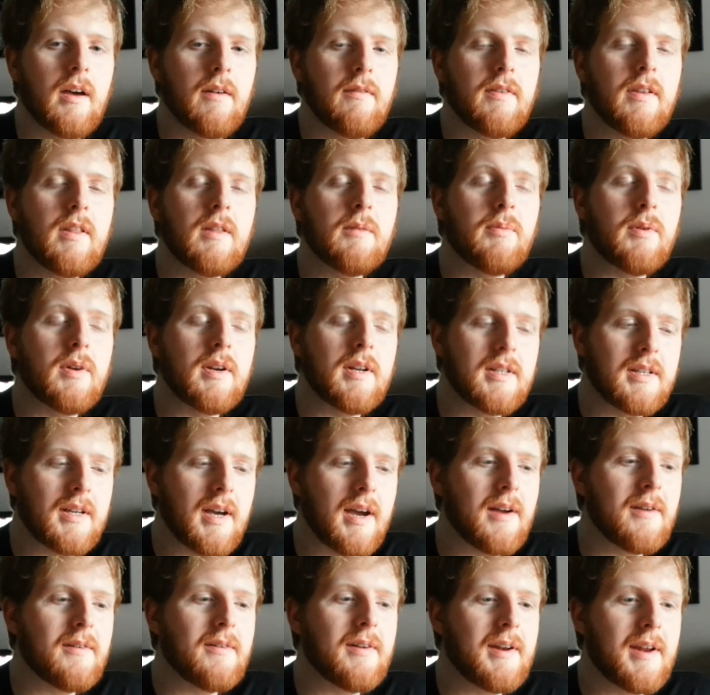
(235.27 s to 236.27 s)
I'm feeling pretty
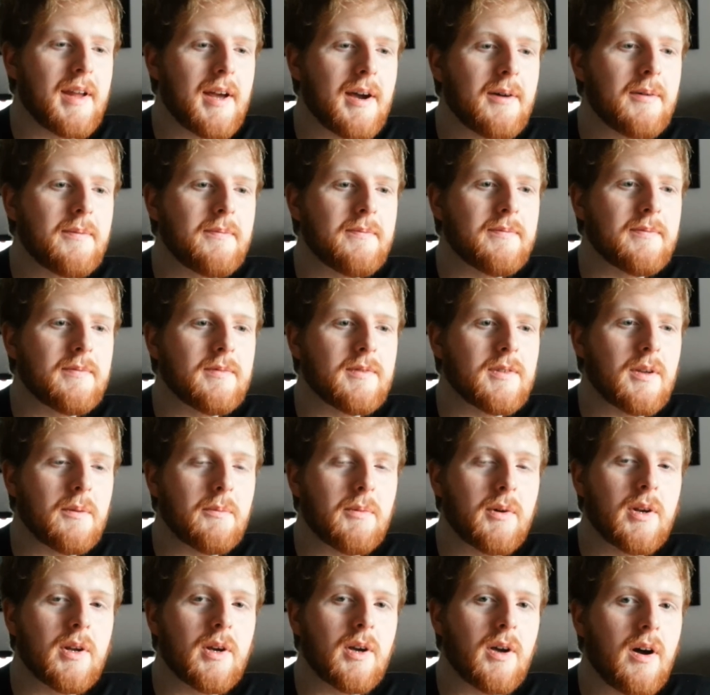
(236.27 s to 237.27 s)
tired right now, so
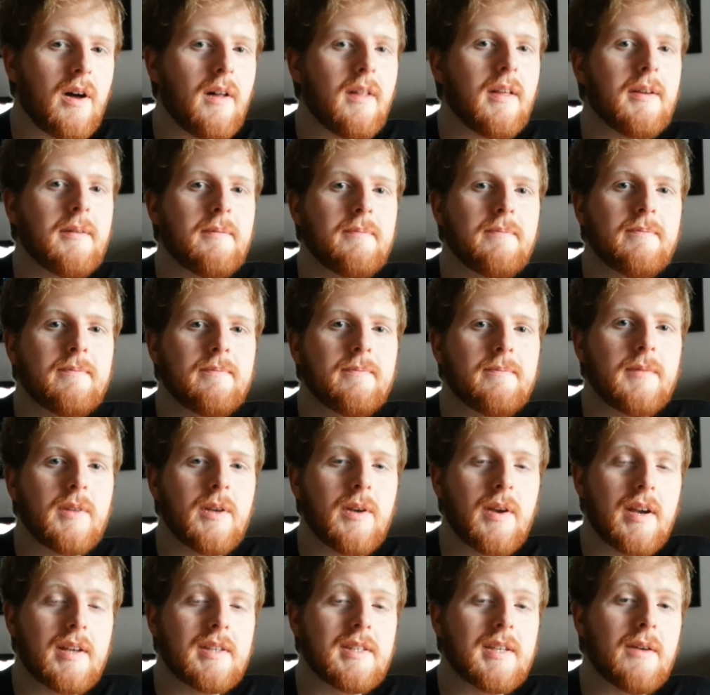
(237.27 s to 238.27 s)
I'm gonna call it.
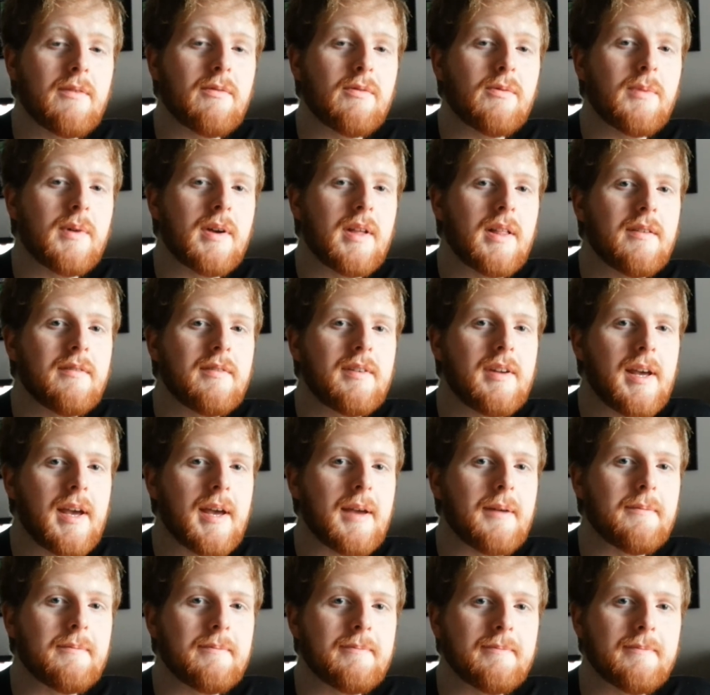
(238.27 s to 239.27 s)
You guys have a whale of a day.